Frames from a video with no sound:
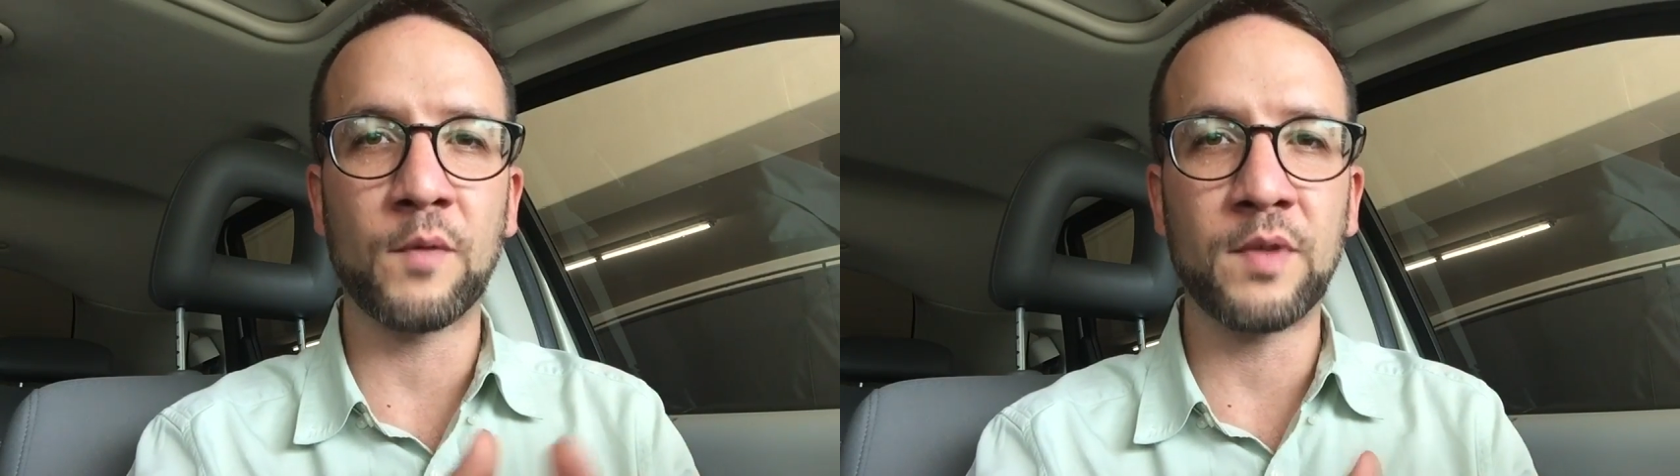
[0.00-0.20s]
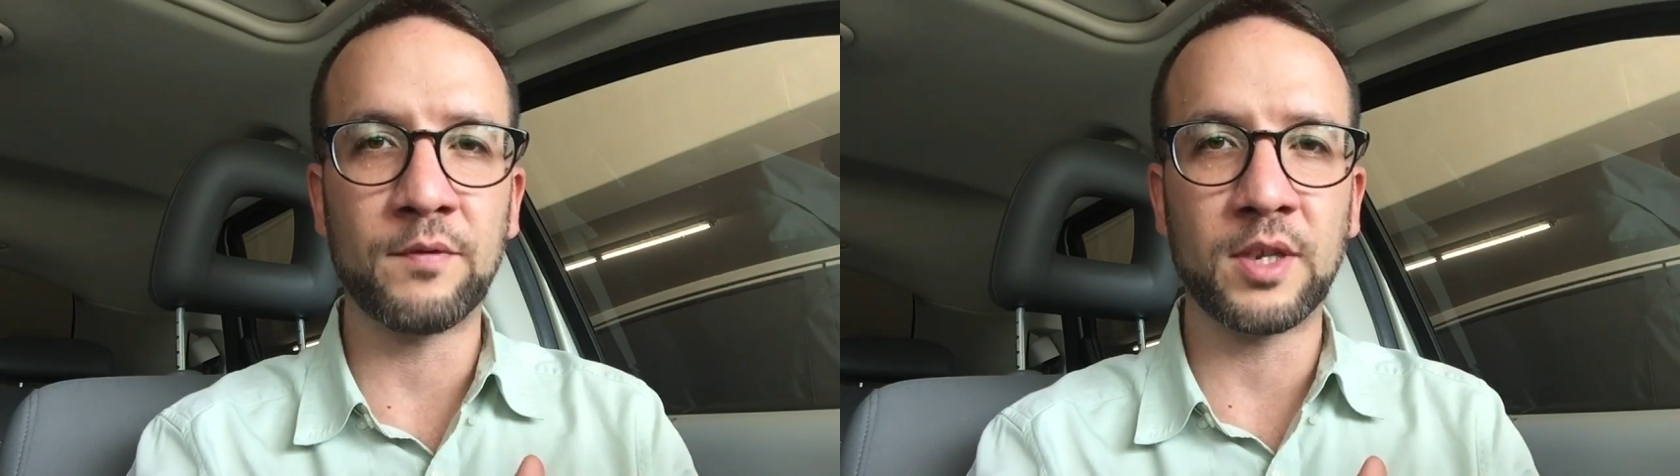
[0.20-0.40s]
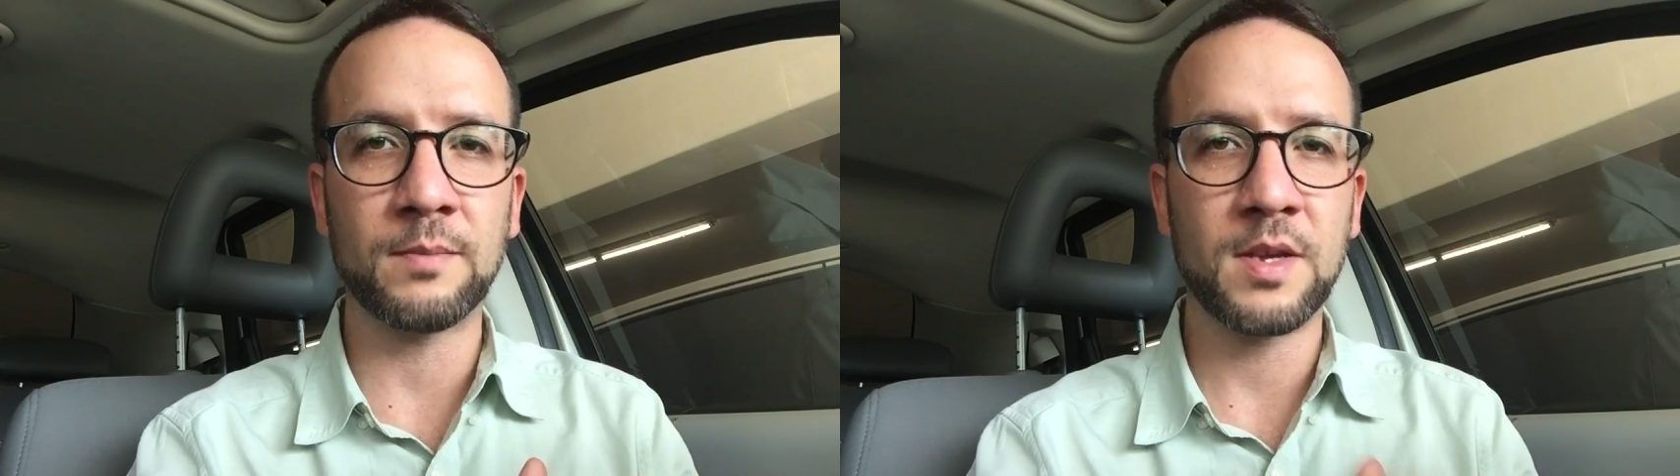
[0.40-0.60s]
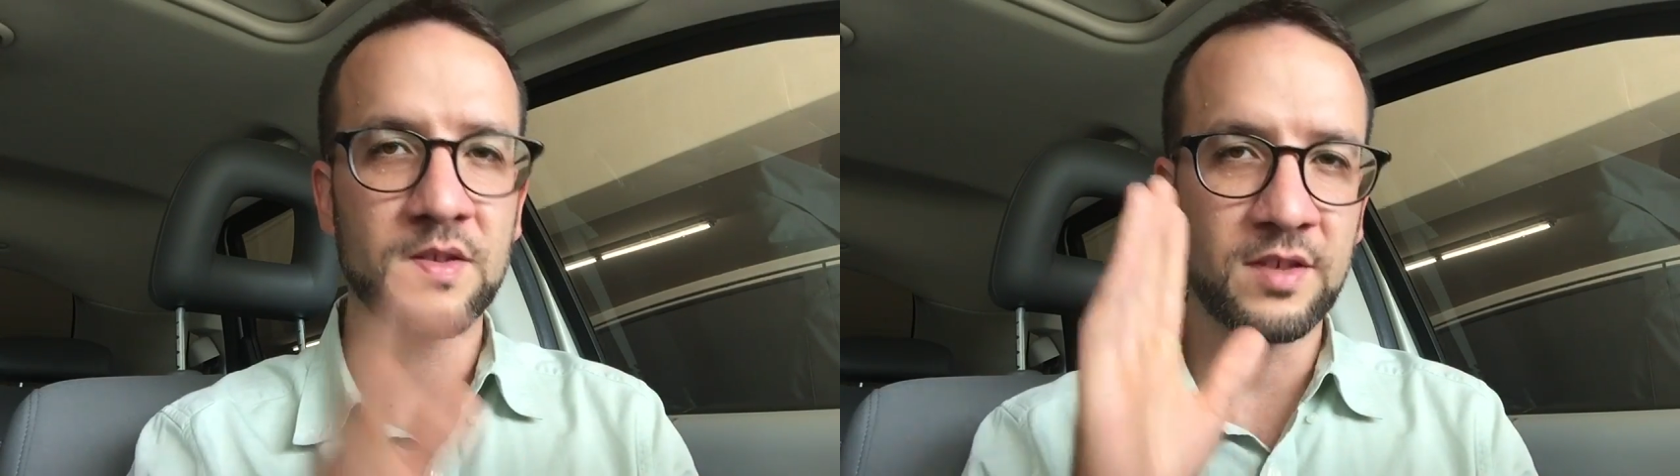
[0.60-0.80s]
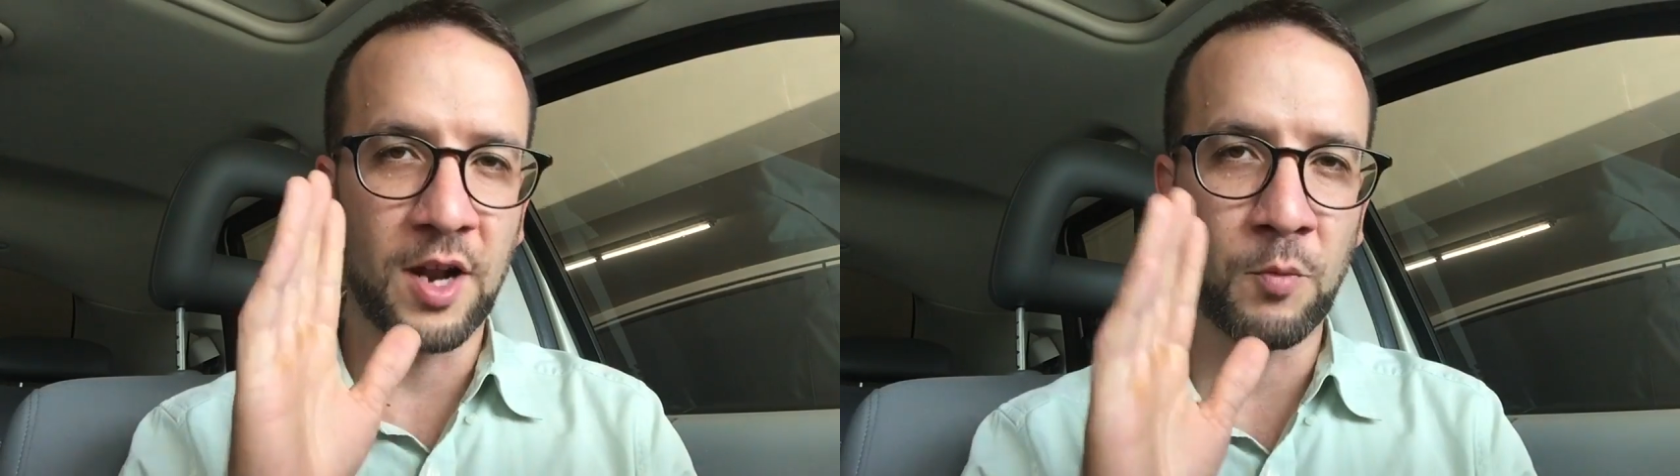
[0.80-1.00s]
150.
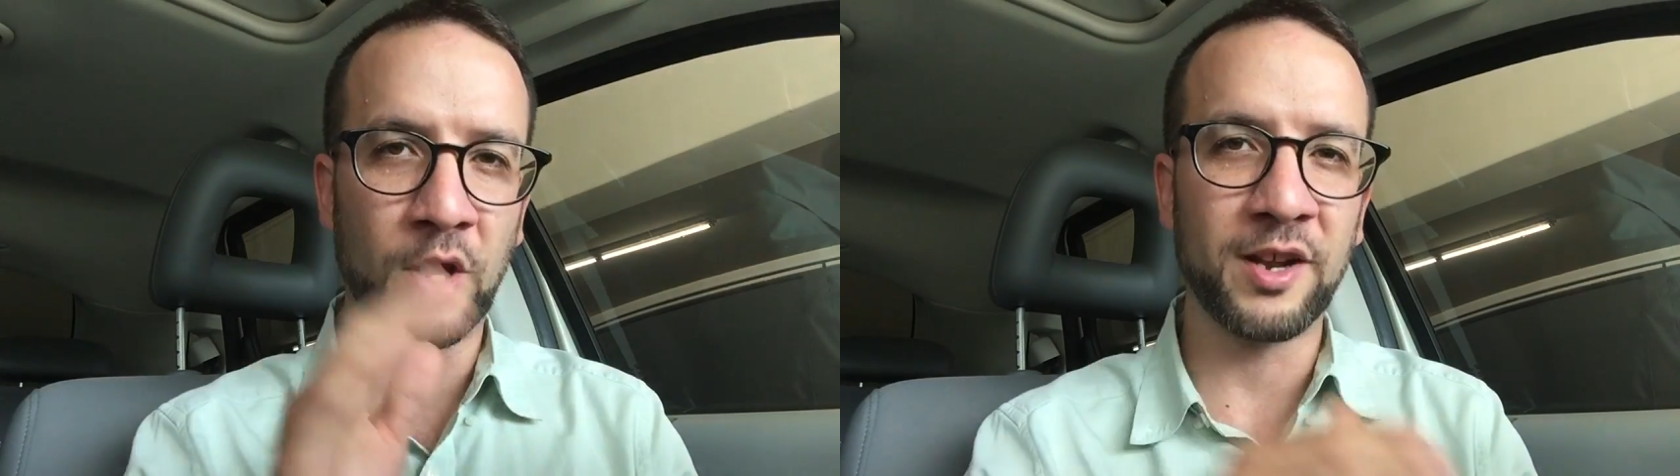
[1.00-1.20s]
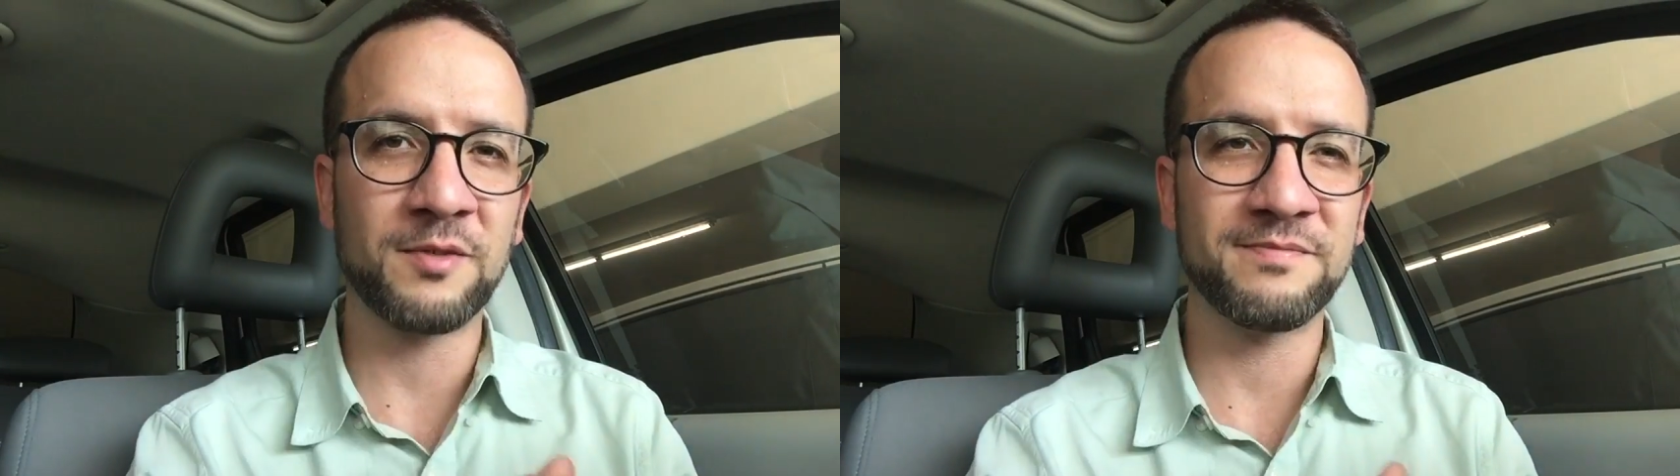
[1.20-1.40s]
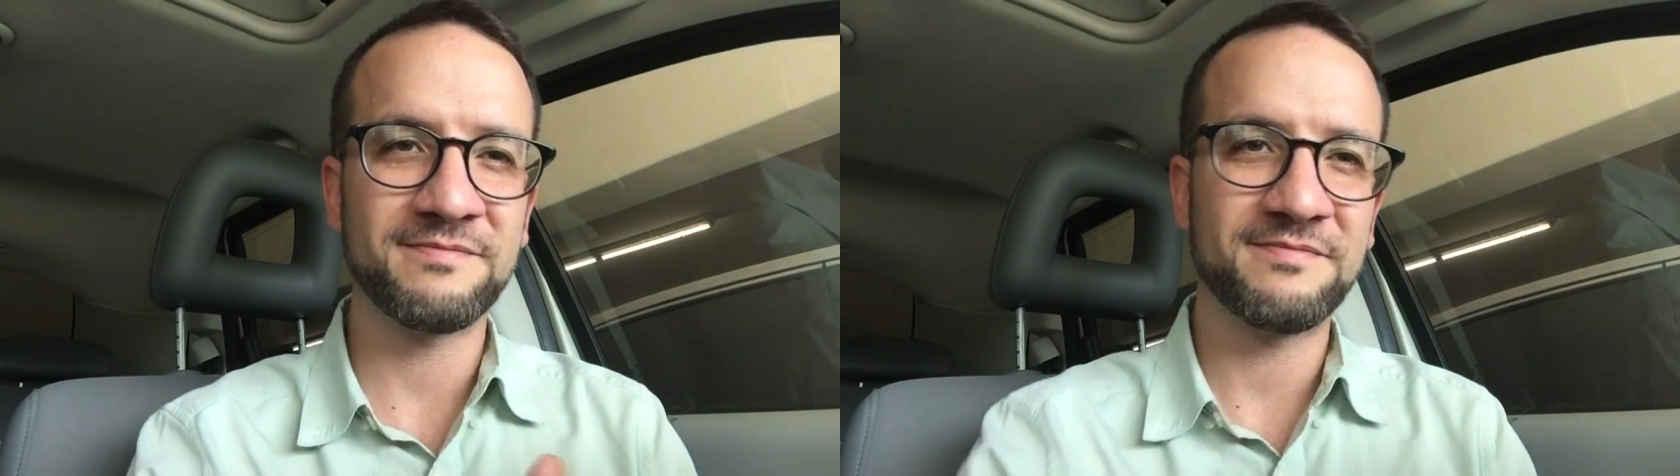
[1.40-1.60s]
Assalamu alaikum.